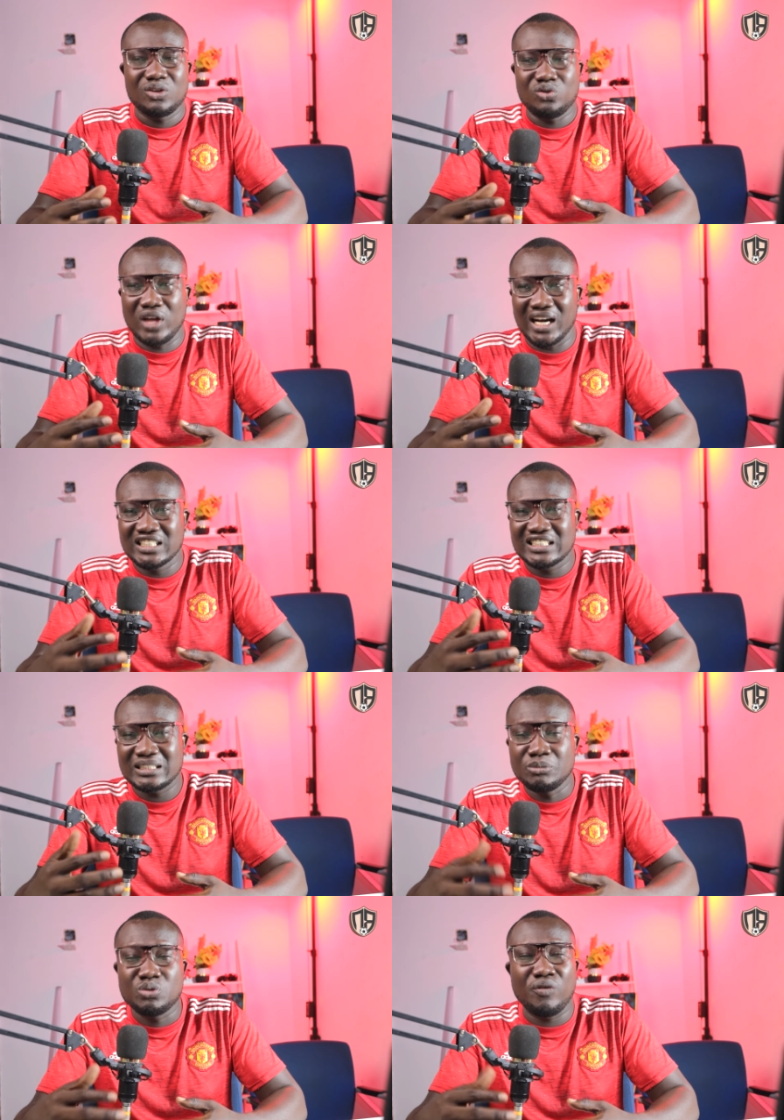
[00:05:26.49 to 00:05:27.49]
you can't
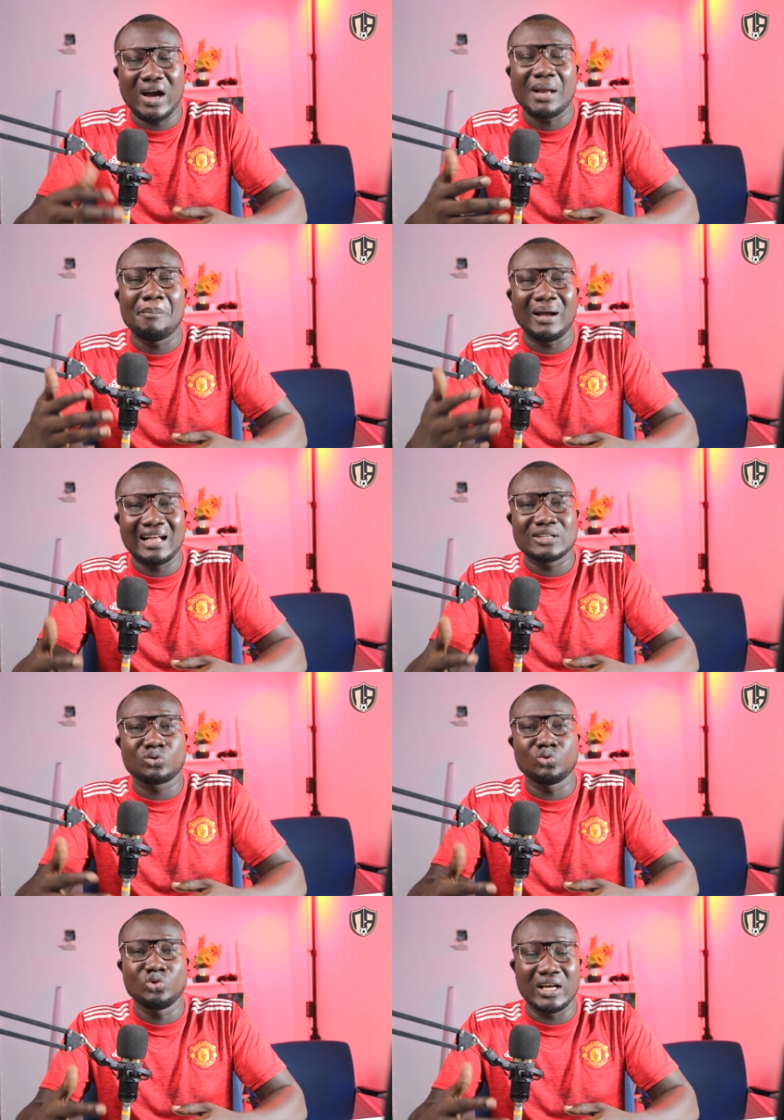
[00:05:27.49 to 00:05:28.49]
seem to find a balance
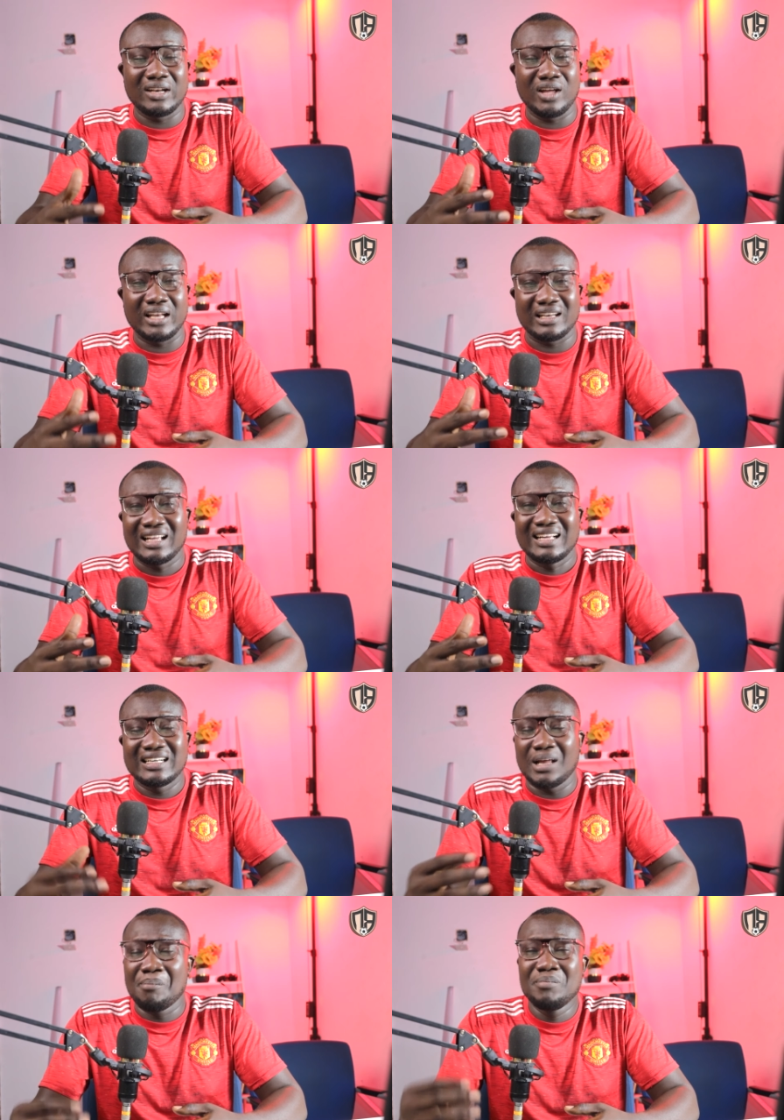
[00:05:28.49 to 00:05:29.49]
to and and
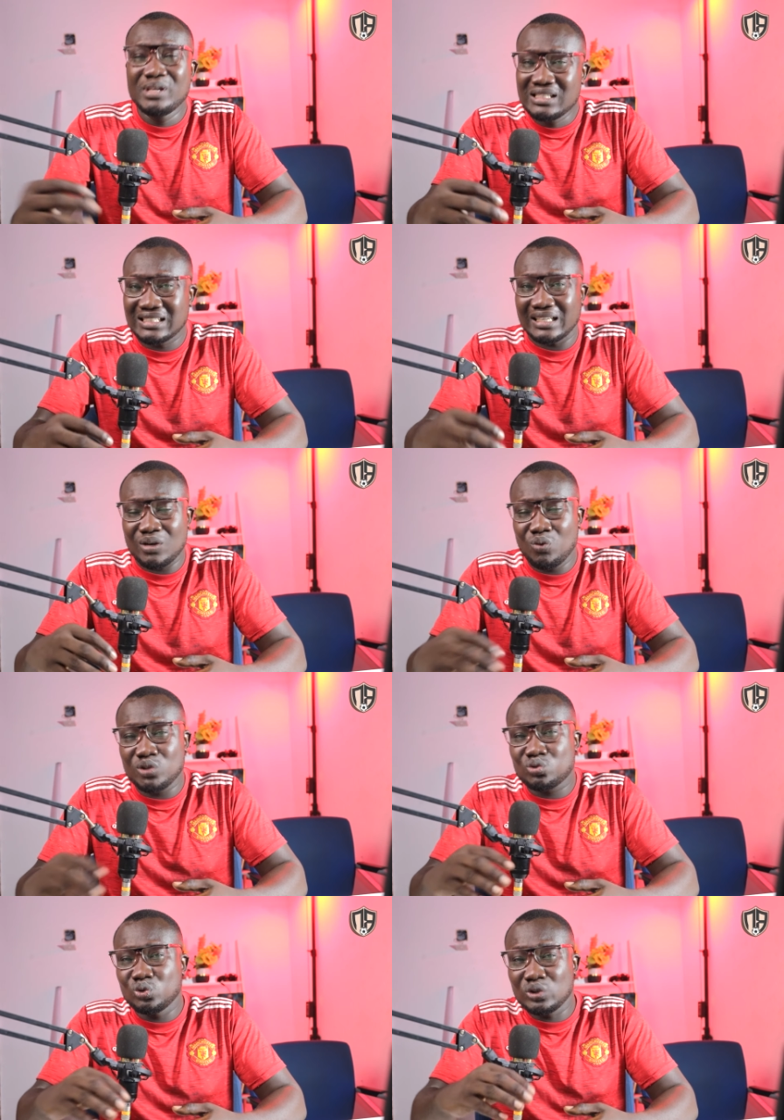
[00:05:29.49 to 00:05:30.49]
the means and the
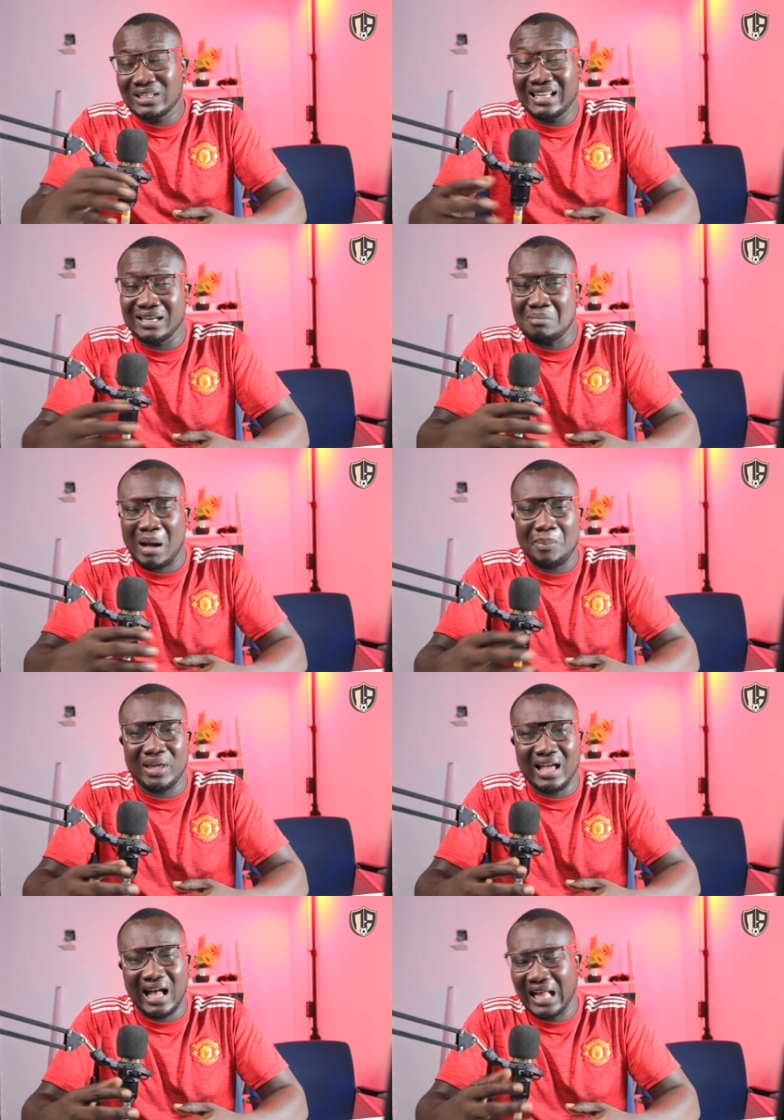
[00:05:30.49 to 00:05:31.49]
ways to use Kylian
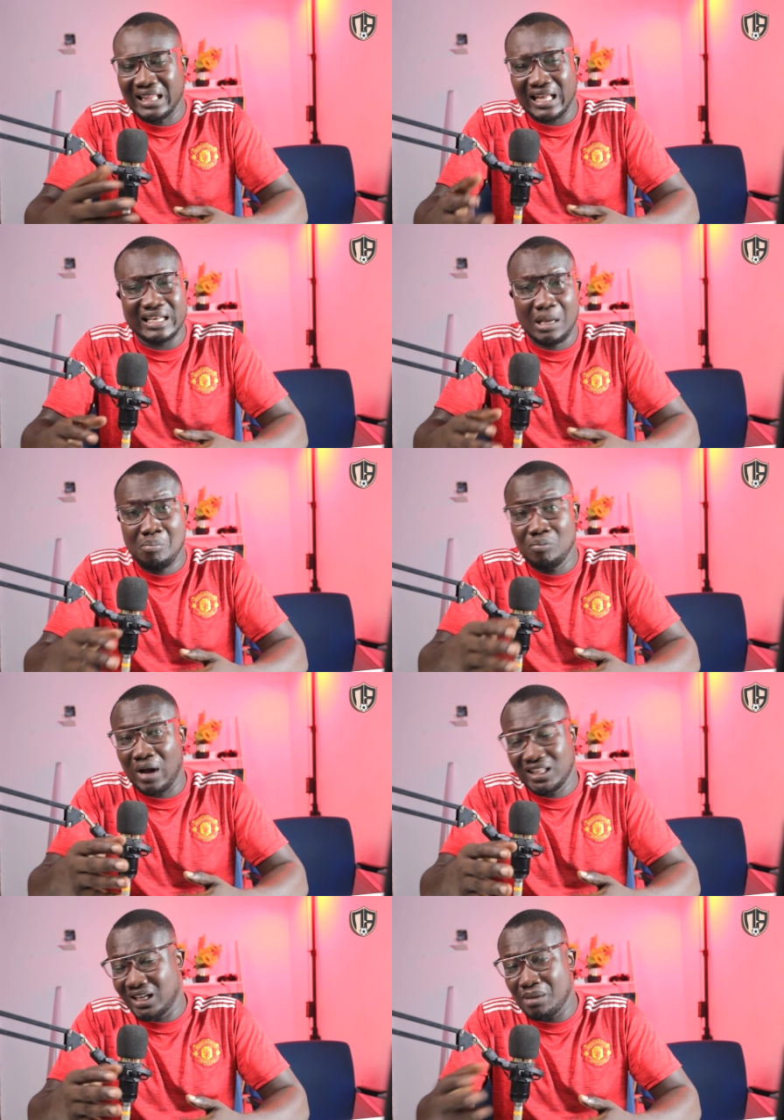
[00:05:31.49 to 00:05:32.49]
Mbappé. I think the
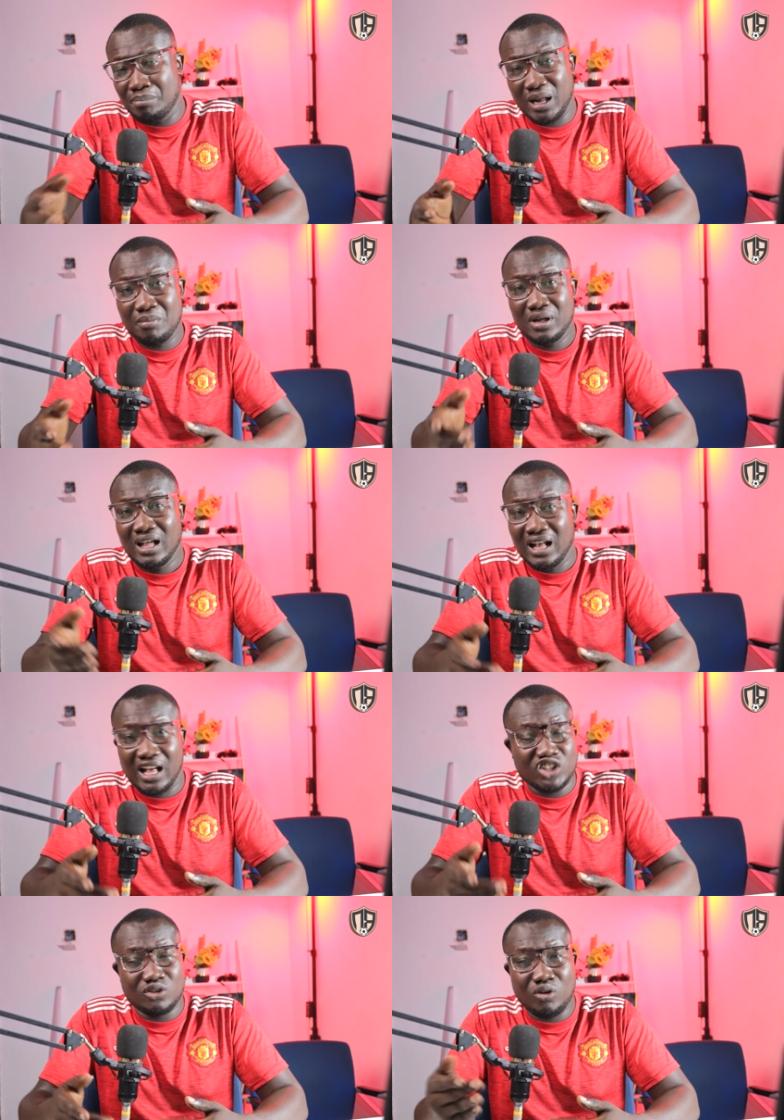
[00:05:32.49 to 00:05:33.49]
I think the blame
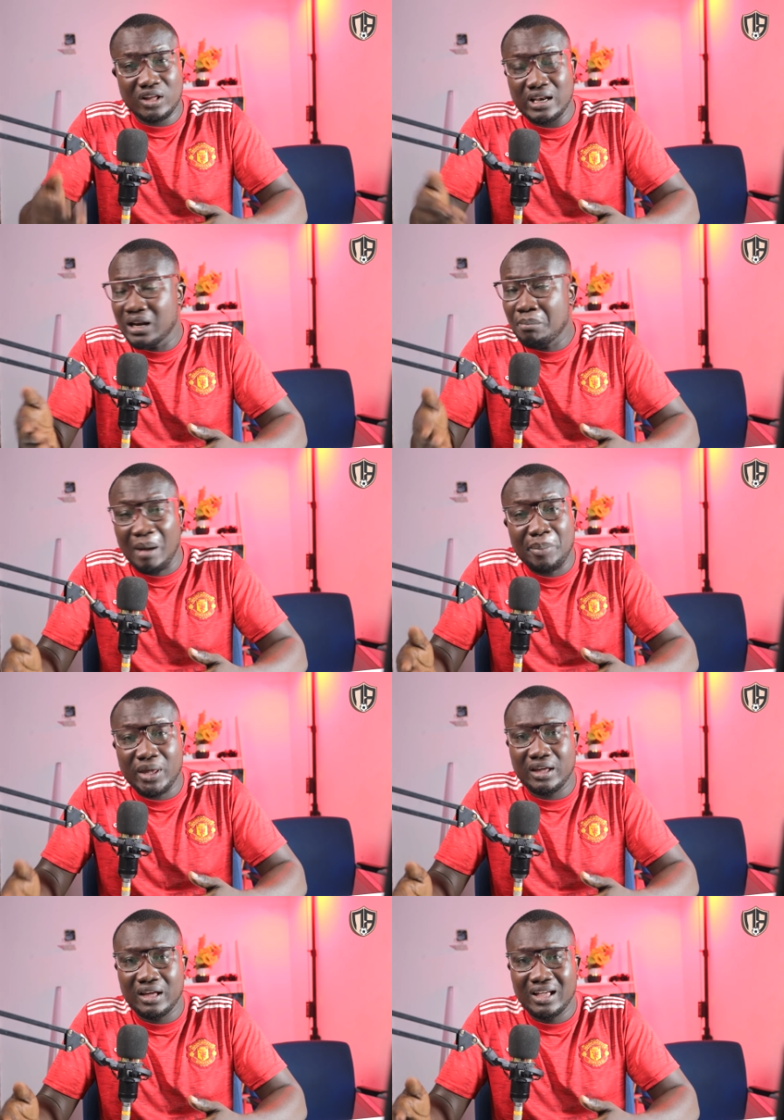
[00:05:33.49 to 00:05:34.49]
is not on Kylian
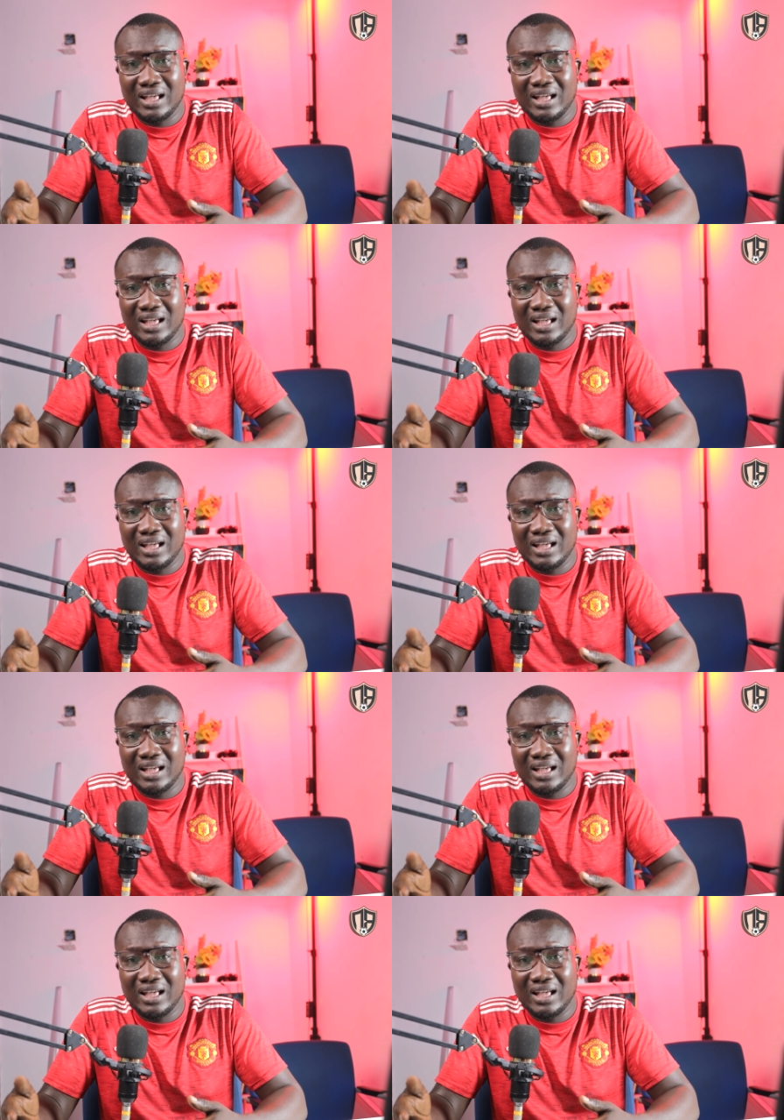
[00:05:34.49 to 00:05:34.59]
Mbappé.